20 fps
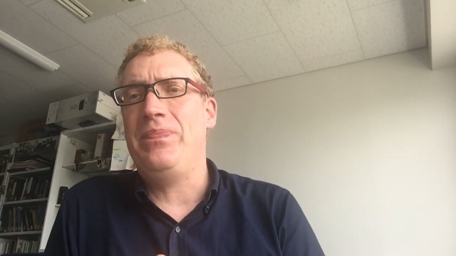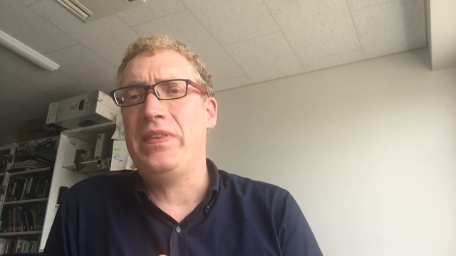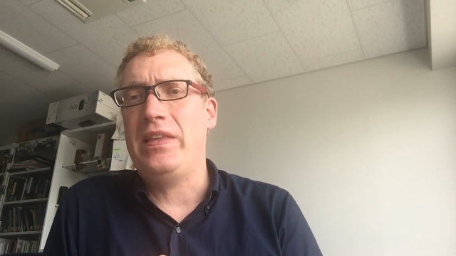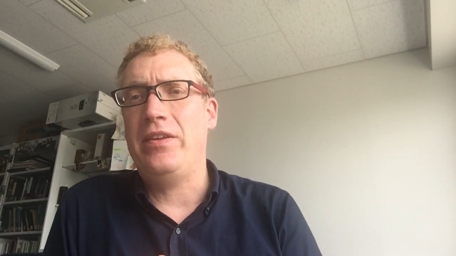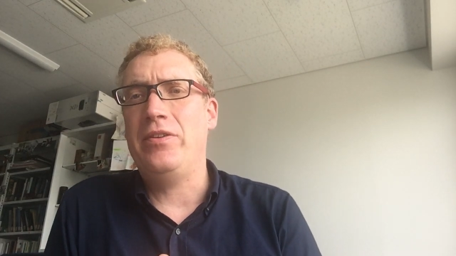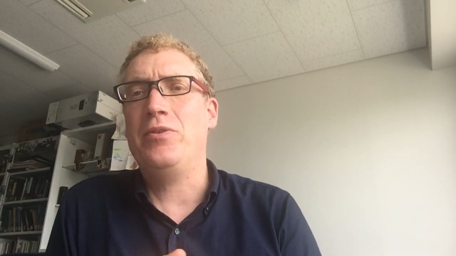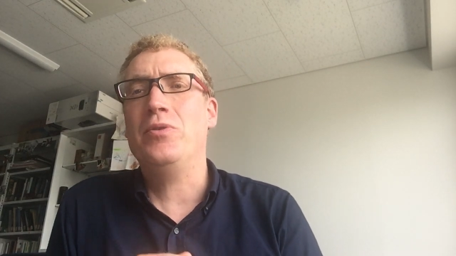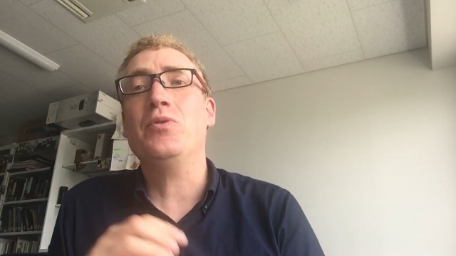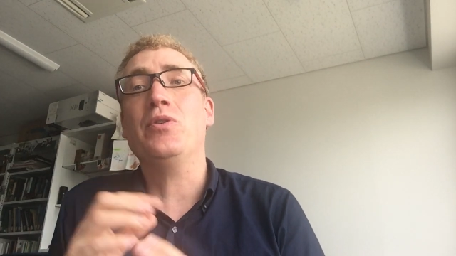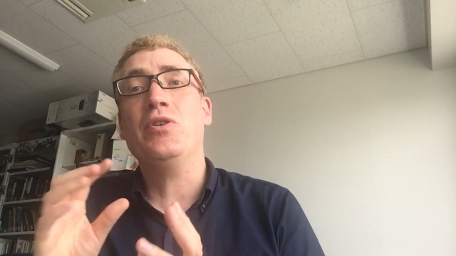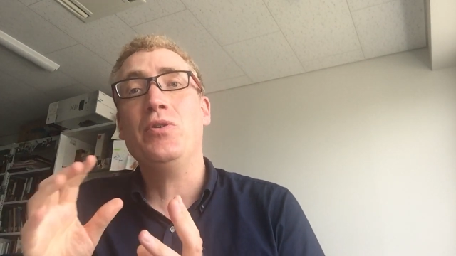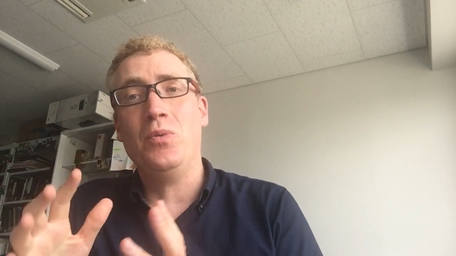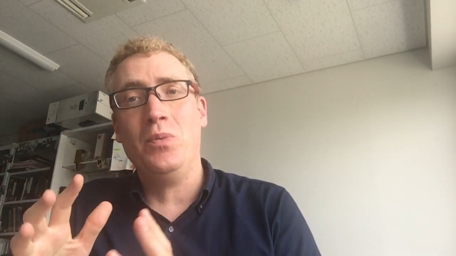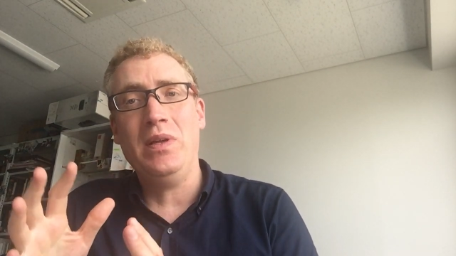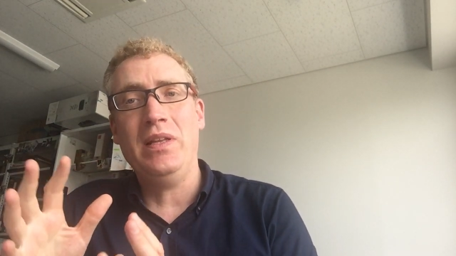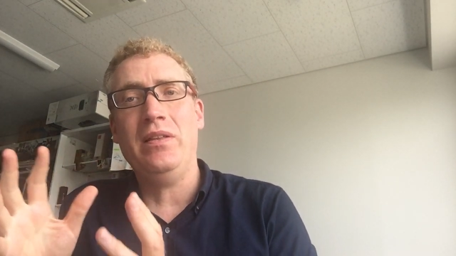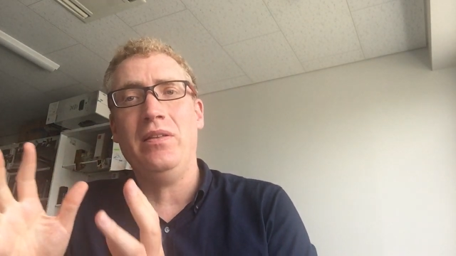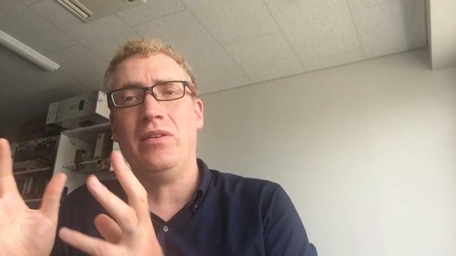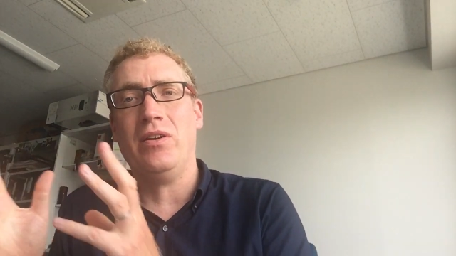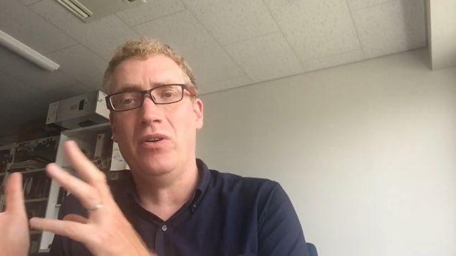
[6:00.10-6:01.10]
You
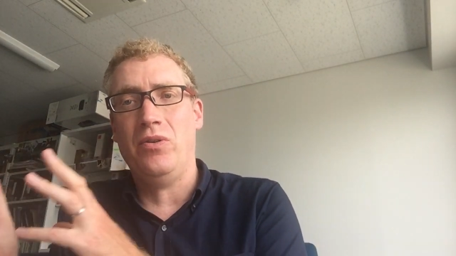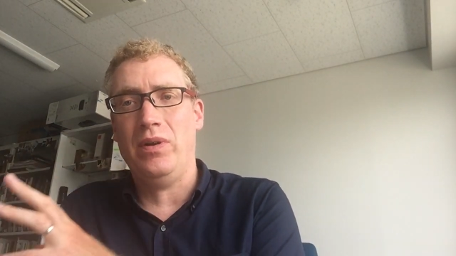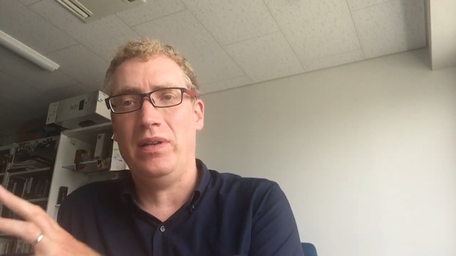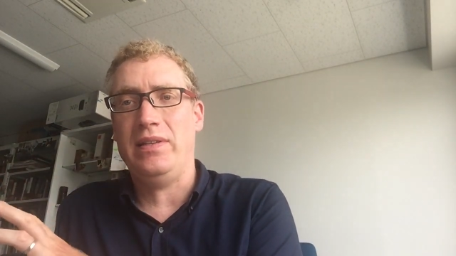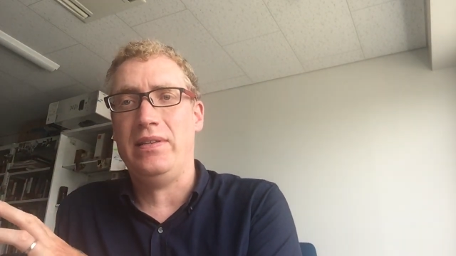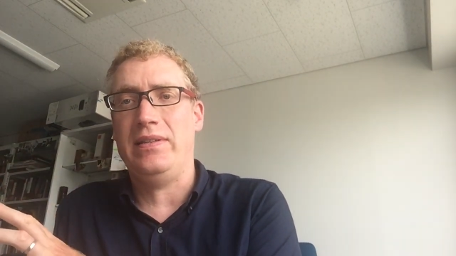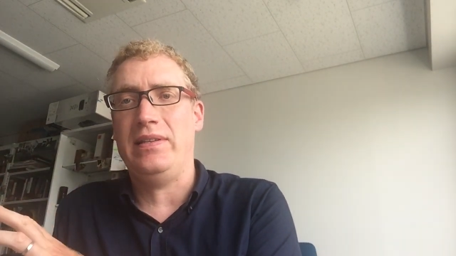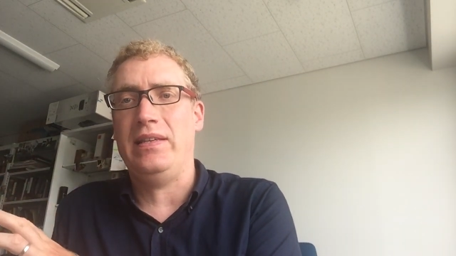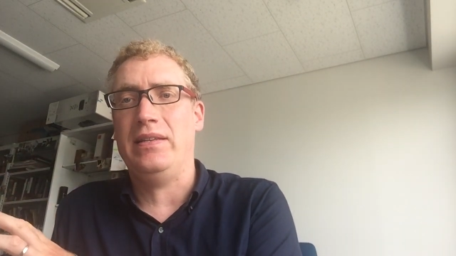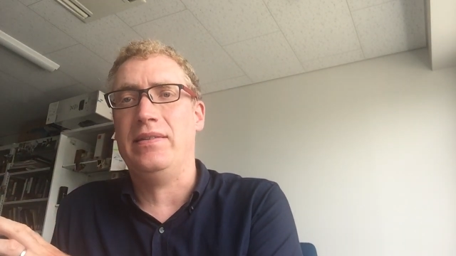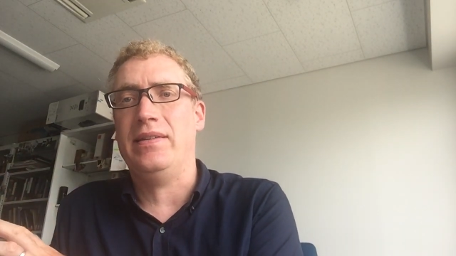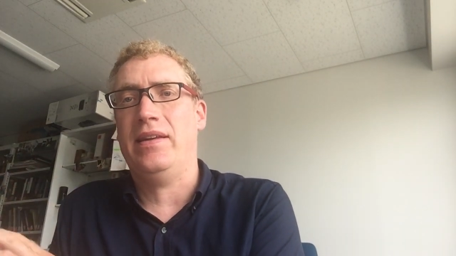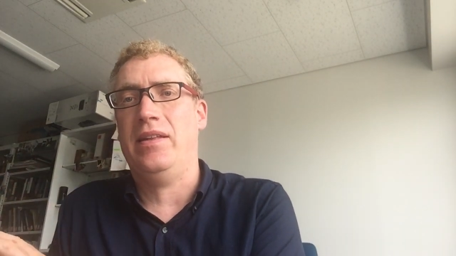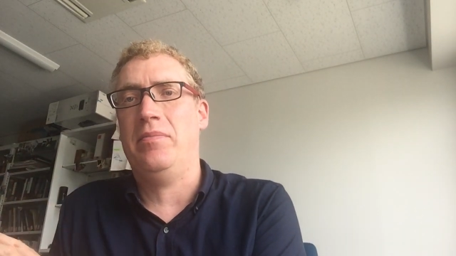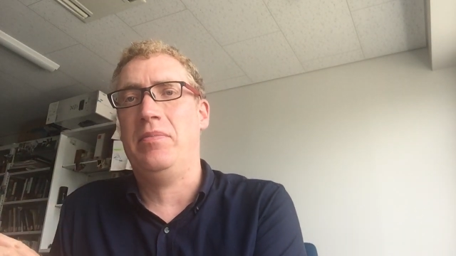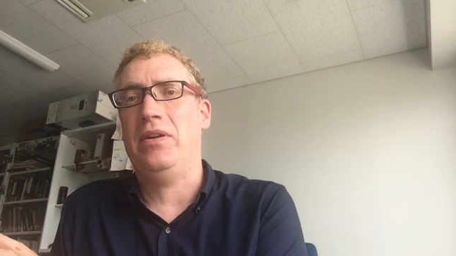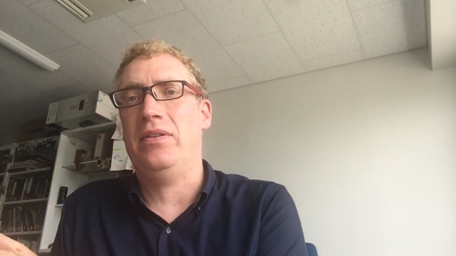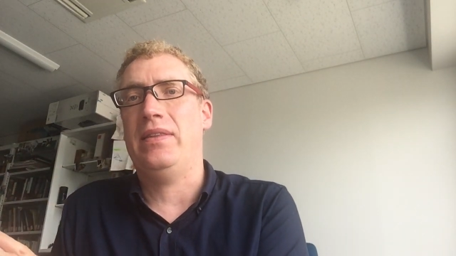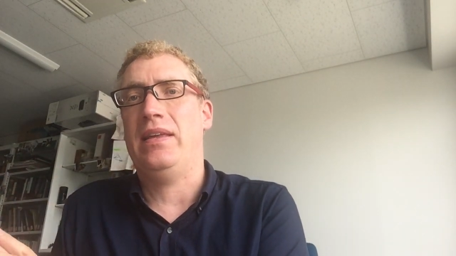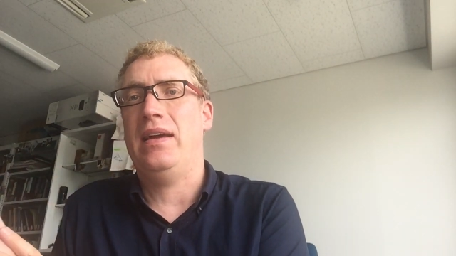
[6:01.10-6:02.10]
will go into detail
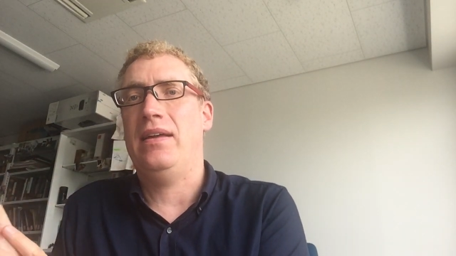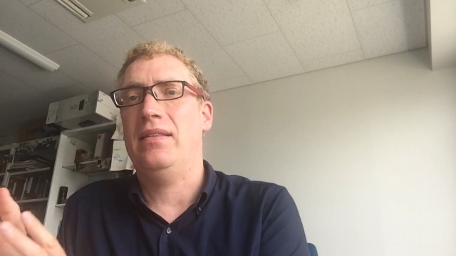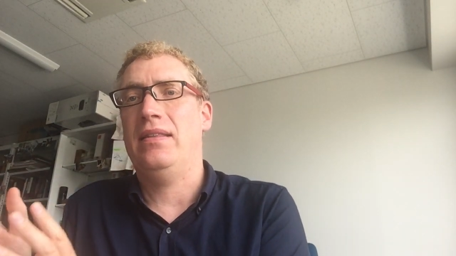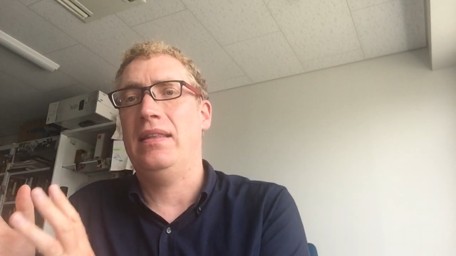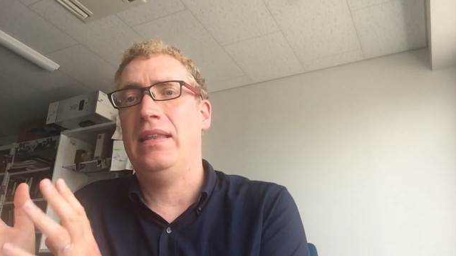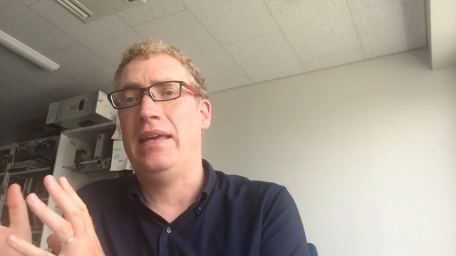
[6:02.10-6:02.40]
about that